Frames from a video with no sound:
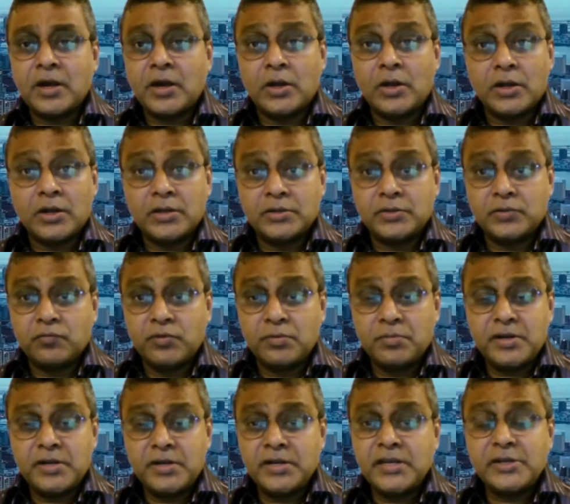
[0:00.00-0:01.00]
Uh,
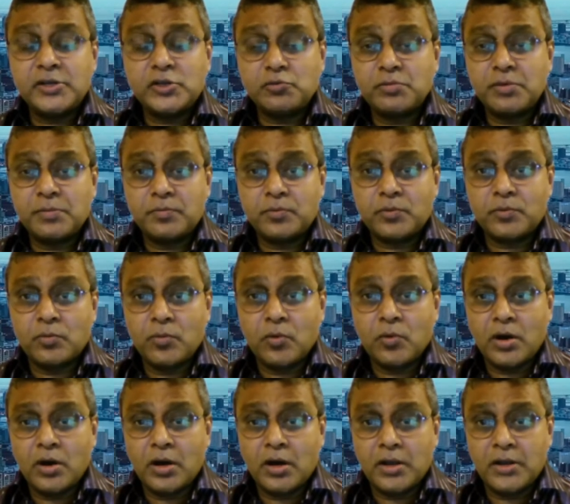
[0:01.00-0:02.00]
women need to be
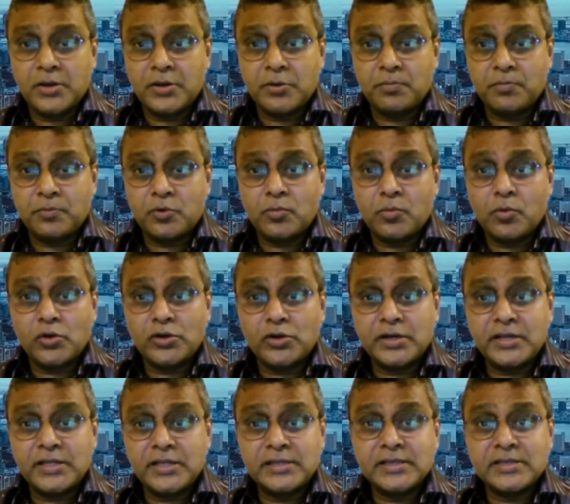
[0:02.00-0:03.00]
promo- you know,
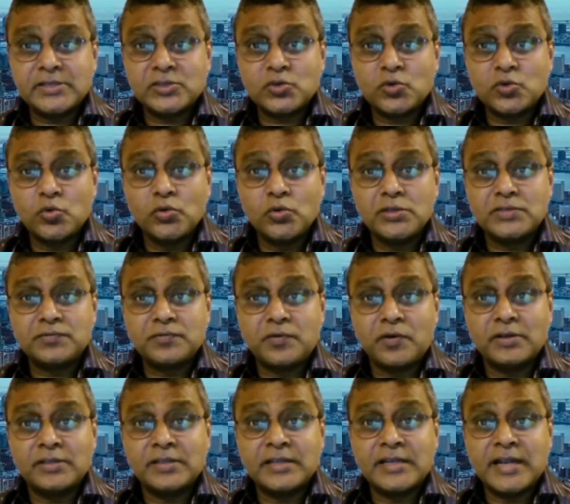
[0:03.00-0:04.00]
promoted in the schools
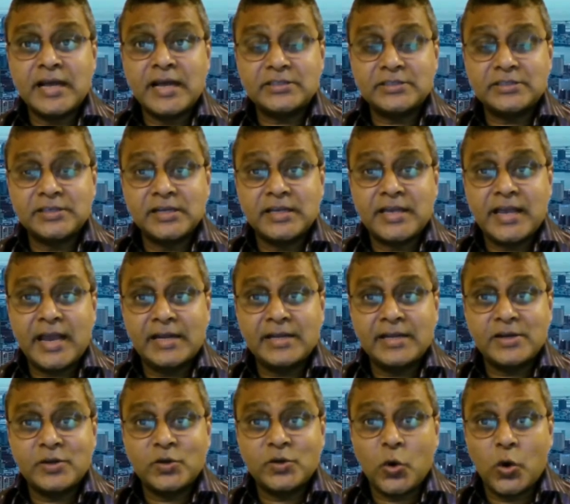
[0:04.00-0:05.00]
for the National
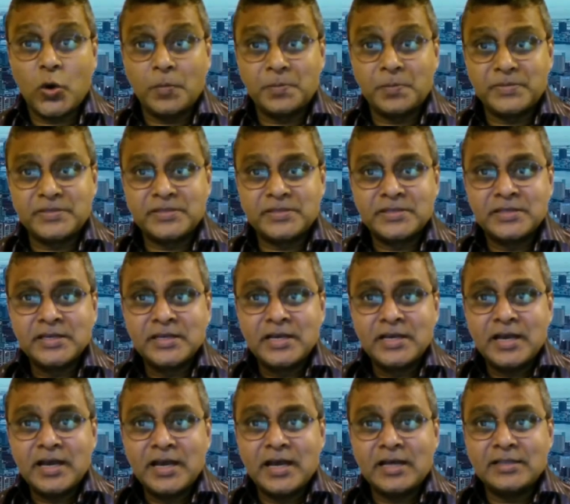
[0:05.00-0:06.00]
Cadet Corps
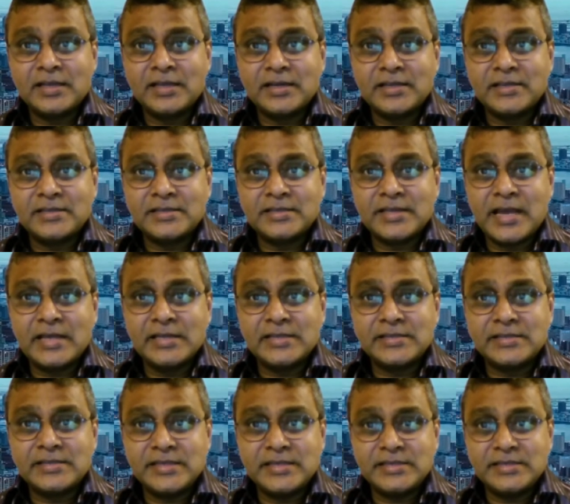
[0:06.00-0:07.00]
uh, that is
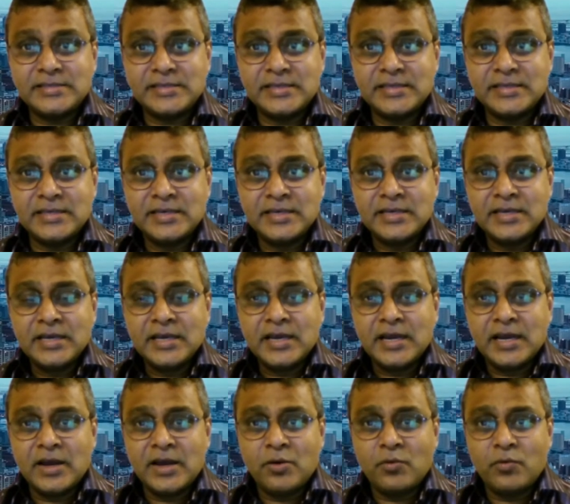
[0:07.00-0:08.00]
NCC,
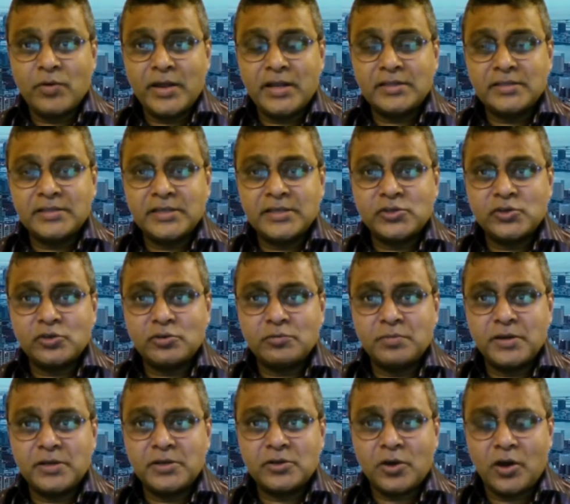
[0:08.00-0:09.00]
uh, where they
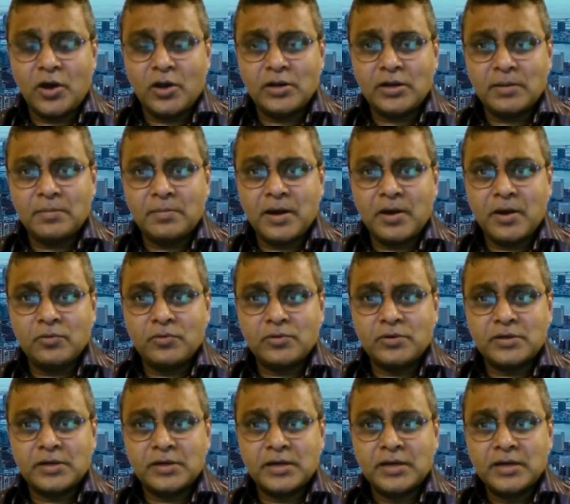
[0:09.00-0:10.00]
should be taught
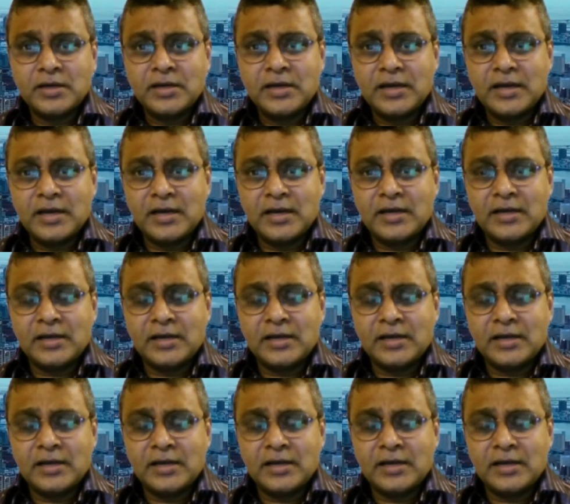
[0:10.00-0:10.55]
about, uh, uh,